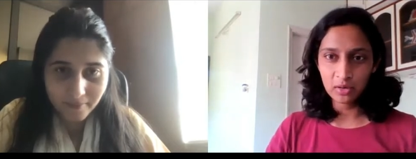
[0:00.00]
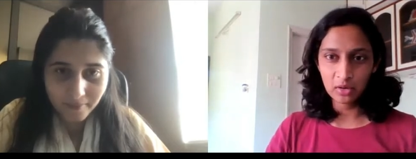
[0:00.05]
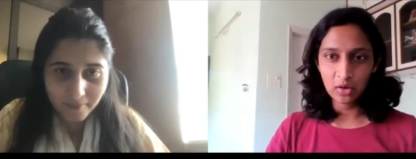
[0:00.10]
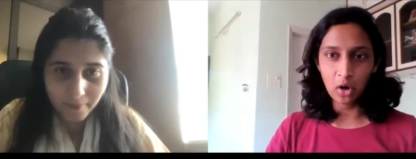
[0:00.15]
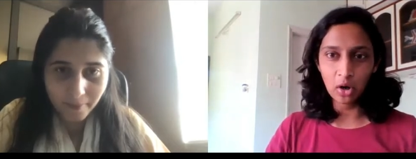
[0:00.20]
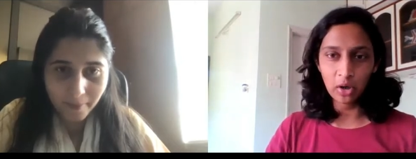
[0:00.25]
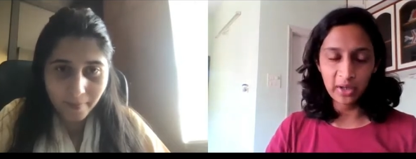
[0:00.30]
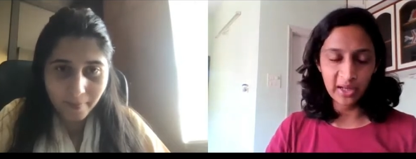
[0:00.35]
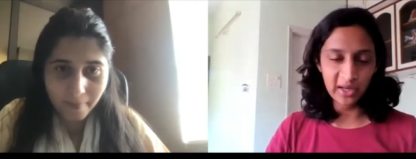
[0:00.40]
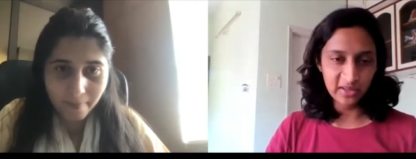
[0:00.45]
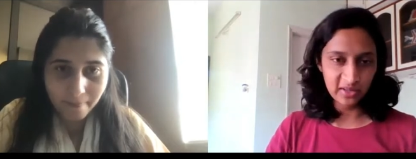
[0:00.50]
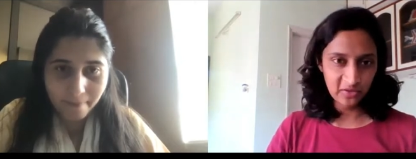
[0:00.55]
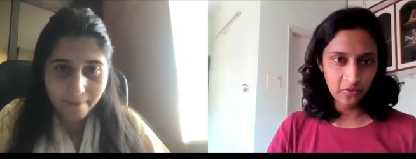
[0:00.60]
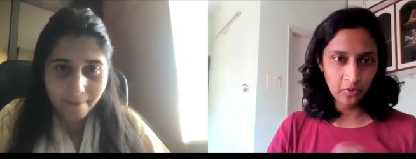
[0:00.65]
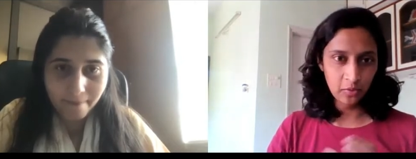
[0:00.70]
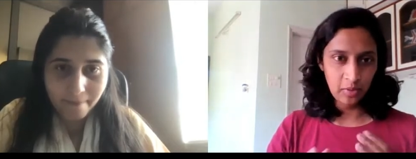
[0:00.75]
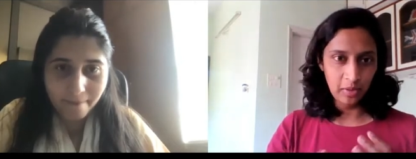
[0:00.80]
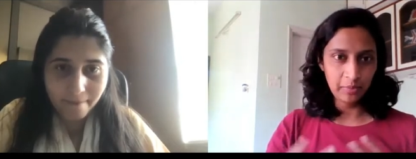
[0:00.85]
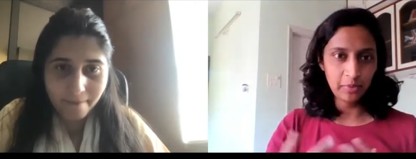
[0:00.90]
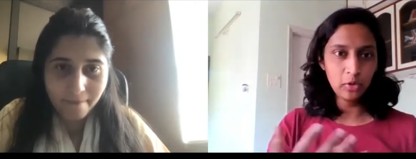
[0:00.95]
Speaker 1: a,
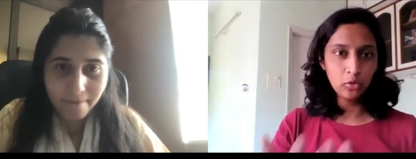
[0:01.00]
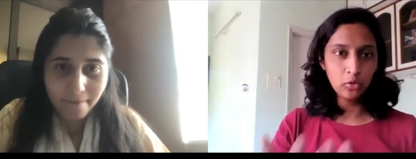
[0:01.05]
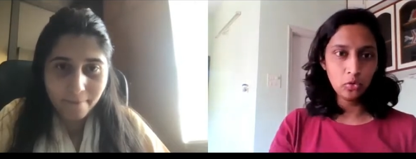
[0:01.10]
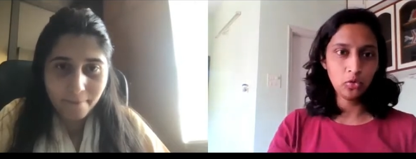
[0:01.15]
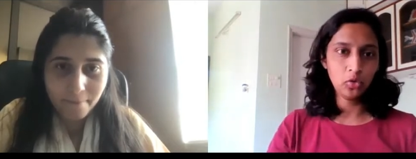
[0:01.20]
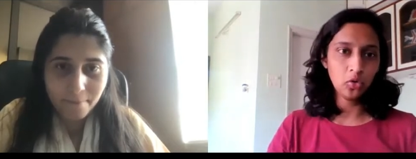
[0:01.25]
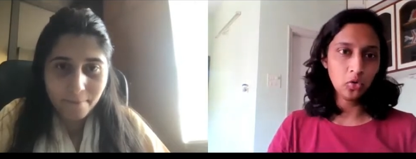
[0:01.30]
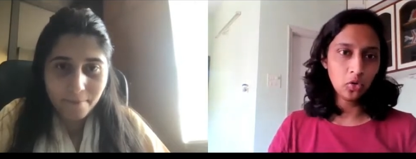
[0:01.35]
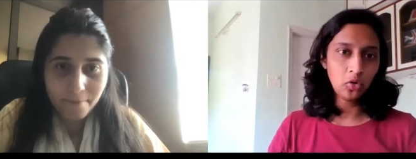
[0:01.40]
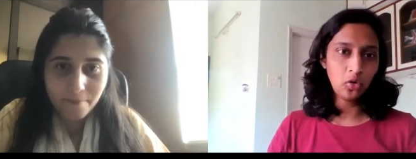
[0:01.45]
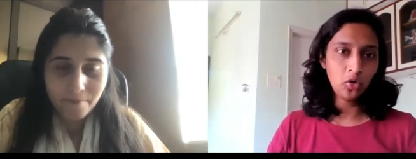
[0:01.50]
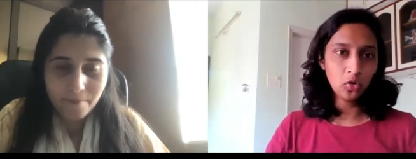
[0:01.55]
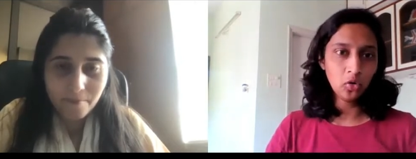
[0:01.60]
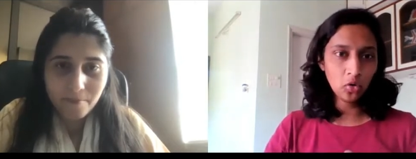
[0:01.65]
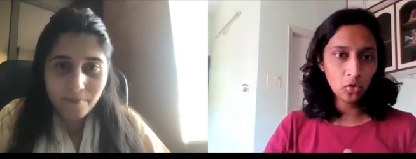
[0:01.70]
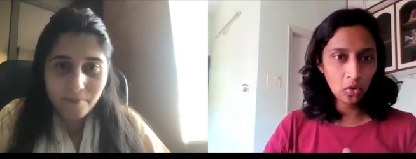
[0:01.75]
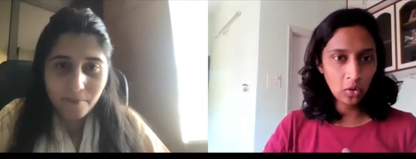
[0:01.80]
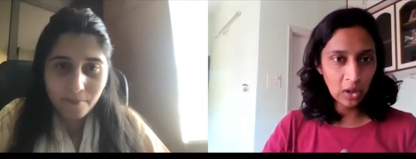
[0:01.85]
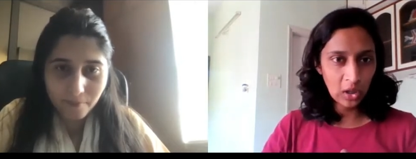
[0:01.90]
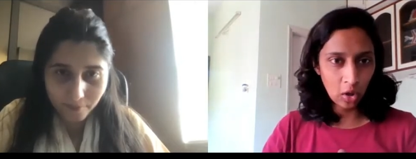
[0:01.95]
context for people who don't
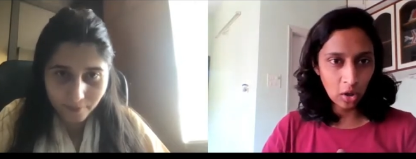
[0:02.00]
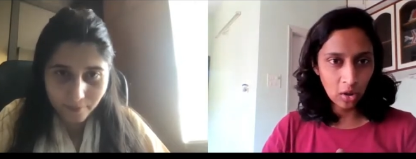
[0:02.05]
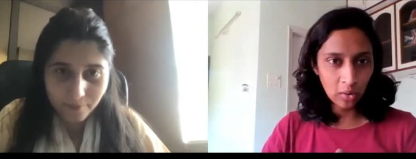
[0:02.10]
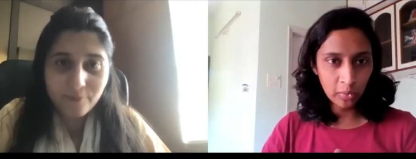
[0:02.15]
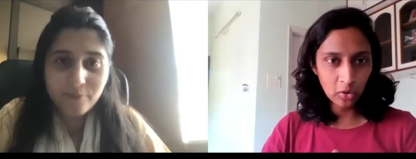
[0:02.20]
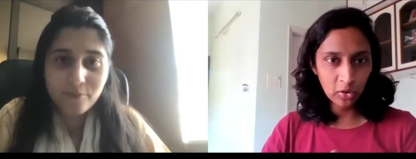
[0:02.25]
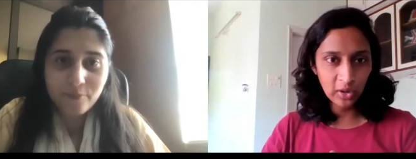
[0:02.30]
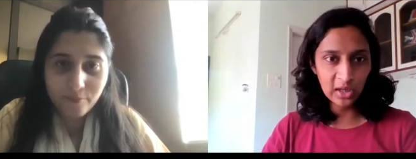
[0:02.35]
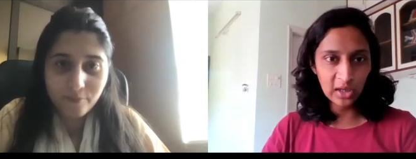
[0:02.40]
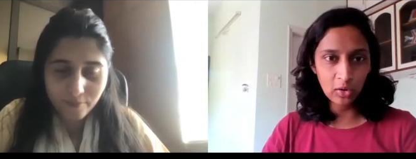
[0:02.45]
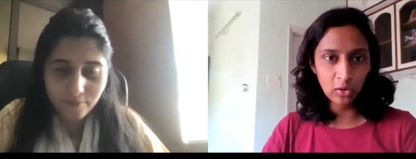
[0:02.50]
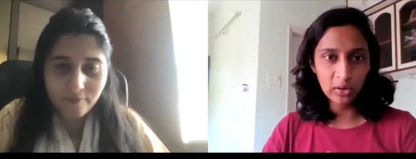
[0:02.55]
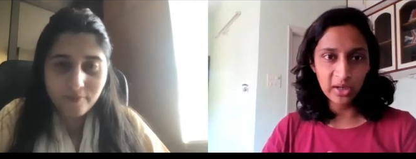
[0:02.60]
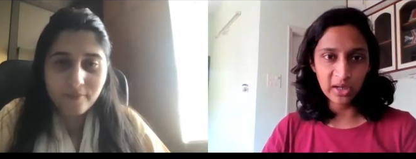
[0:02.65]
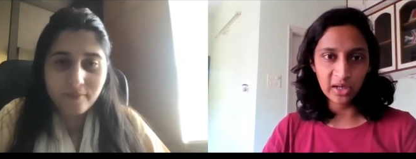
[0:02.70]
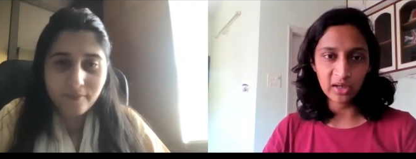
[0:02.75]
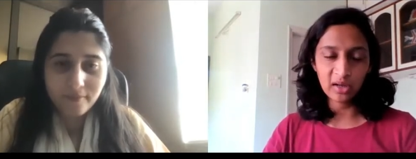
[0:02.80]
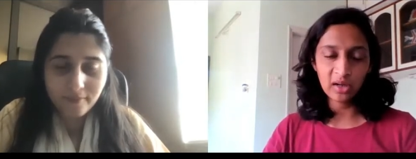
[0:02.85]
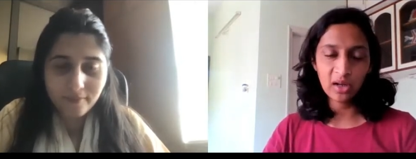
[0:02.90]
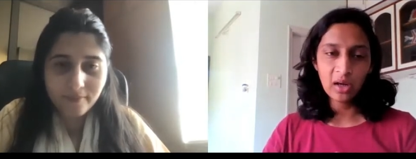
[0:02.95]
know a lot about Khelo
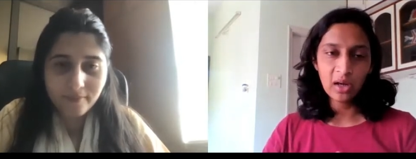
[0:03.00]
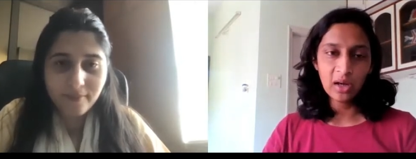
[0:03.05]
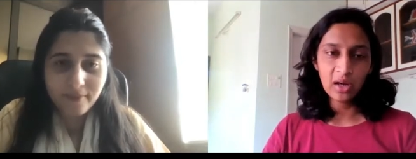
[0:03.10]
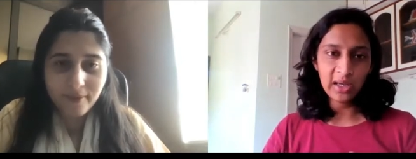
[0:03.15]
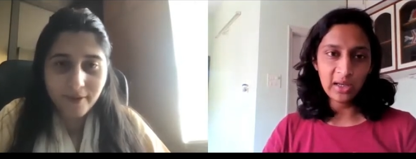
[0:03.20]
Kricket.